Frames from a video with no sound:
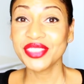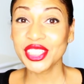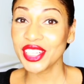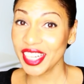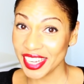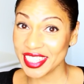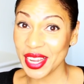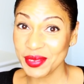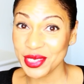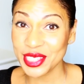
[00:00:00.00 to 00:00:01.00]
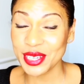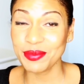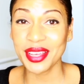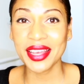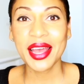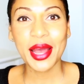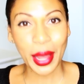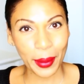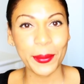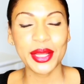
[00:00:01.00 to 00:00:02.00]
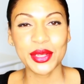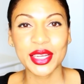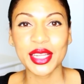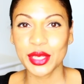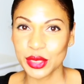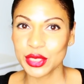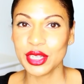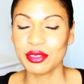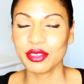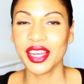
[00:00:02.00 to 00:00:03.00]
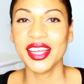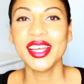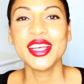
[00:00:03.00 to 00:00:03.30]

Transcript: So the next time you see me, I might look a little different.